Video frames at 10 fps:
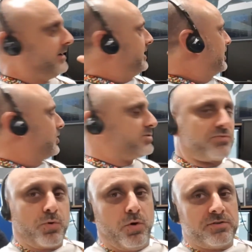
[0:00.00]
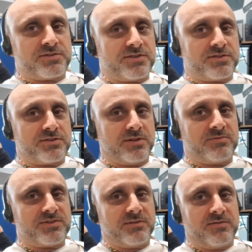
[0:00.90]
Uh, goes through all the
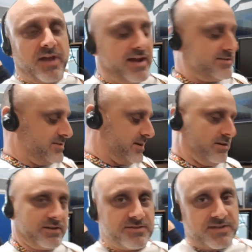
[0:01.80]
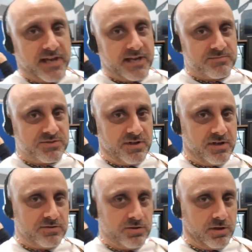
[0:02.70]
systems. It has little exams
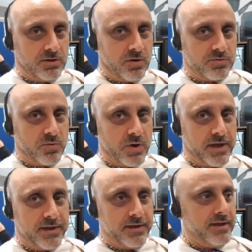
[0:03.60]
uh, along the way,